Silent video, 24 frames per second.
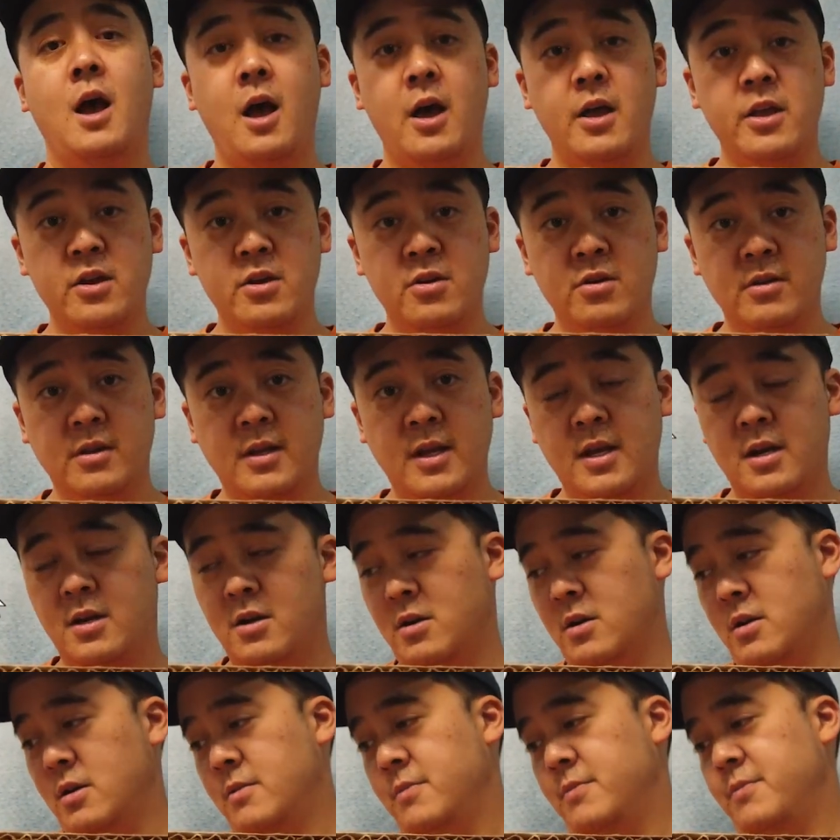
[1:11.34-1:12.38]
A year
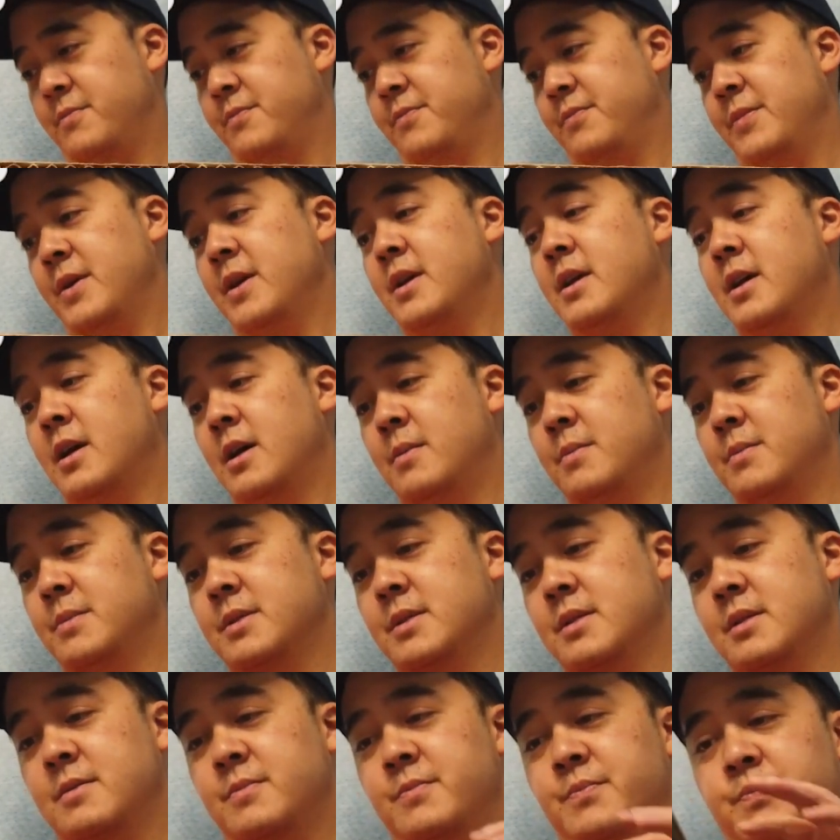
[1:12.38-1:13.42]
later, it
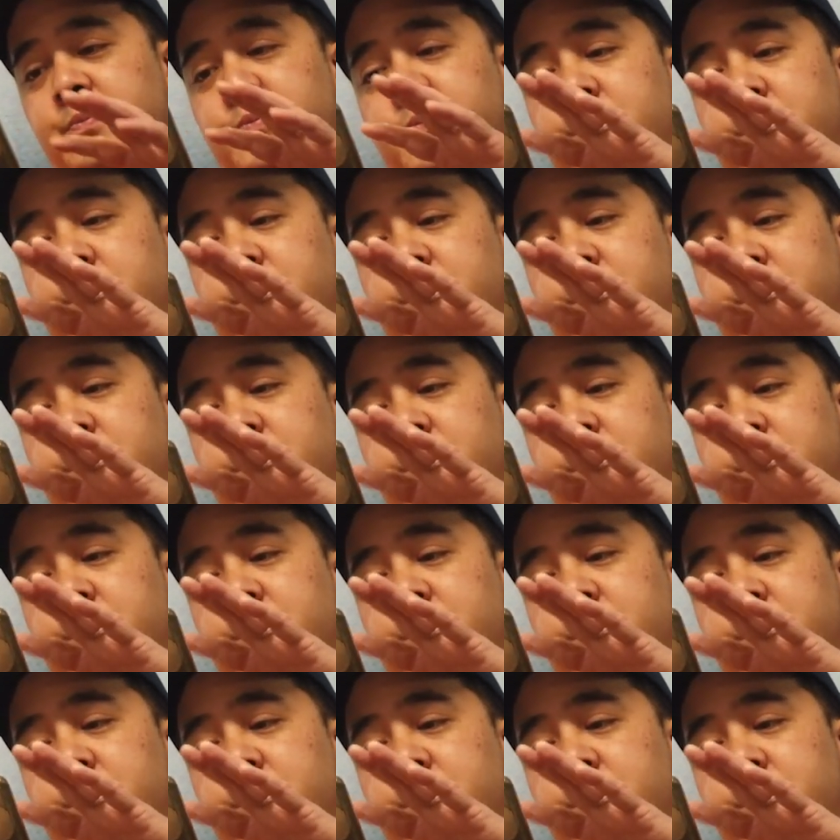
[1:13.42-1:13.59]
comes.